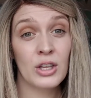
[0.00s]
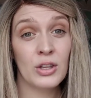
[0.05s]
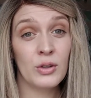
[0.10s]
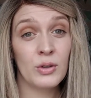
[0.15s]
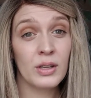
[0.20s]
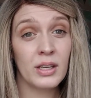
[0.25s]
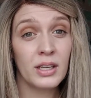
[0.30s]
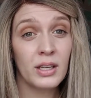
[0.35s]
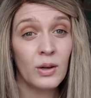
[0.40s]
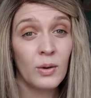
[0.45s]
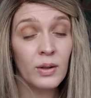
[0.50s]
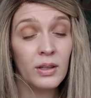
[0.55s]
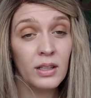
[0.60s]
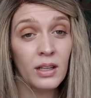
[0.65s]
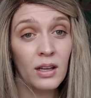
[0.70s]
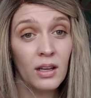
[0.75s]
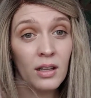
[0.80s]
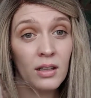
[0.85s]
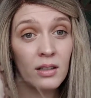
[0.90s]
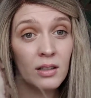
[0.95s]
You can go a
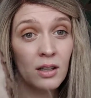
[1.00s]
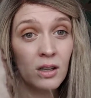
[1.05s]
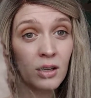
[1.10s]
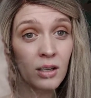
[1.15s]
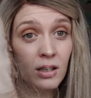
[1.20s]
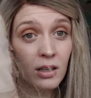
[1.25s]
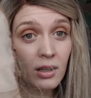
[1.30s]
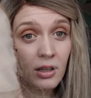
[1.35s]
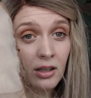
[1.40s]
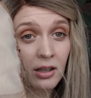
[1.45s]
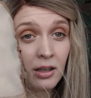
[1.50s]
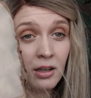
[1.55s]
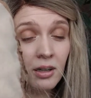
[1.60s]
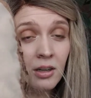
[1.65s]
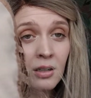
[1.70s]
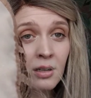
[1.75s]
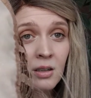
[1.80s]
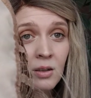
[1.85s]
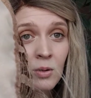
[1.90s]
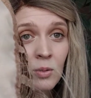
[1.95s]
lot
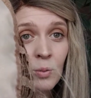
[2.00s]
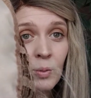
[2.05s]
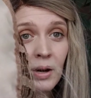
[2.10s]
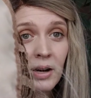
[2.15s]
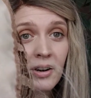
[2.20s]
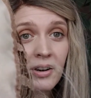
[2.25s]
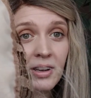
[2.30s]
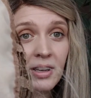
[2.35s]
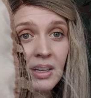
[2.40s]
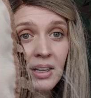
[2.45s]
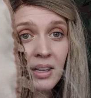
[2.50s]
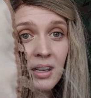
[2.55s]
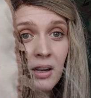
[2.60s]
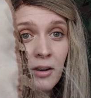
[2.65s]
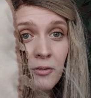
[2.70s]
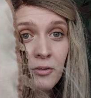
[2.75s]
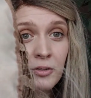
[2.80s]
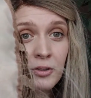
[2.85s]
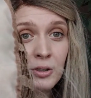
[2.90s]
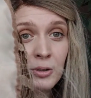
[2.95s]
longer wearing it
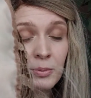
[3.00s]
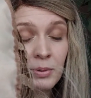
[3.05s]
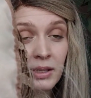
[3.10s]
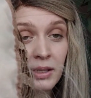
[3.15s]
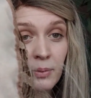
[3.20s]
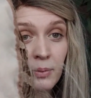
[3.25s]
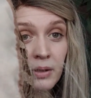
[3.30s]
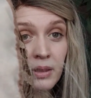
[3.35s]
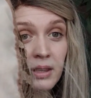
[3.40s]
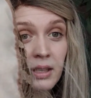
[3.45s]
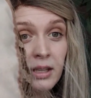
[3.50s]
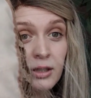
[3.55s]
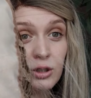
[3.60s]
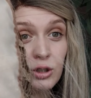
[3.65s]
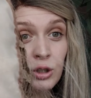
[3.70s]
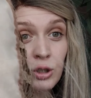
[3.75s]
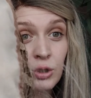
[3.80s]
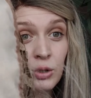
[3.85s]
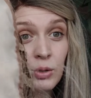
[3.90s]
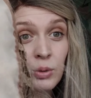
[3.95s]
comfortably with
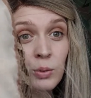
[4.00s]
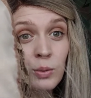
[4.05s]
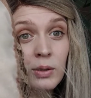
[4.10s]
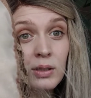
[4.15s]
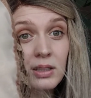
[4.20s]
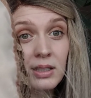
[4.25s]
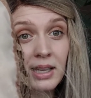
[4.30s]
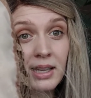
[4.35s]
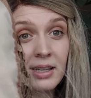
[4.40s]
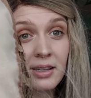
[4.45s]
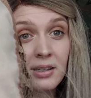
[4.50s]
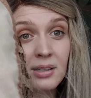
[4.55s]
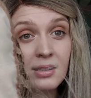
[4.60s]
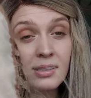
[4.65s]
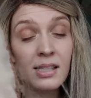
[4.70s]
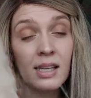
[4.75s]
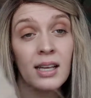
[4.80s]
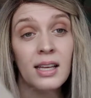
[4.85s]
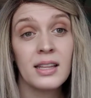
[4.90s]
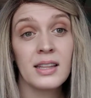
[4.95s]
2
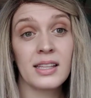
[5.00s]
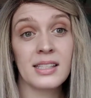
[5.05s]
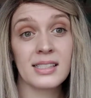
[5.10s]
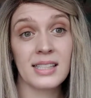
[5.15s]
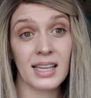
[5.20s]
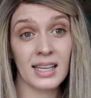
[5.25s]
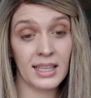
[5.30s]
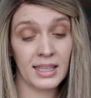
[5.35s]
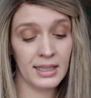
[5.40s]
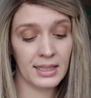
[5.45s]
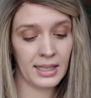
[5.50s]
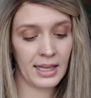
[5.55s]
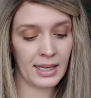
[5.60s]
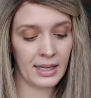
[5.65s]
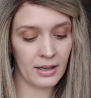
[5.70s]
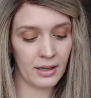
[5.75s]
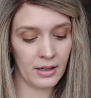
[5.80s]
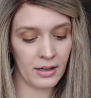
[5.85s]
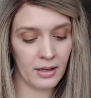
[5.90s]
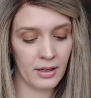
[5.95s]
layers. The second
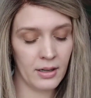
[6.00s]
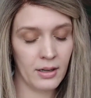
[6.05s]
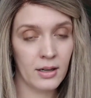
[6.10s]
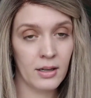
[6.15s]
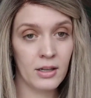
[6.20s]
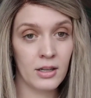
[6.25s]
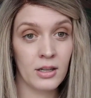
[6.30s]
layer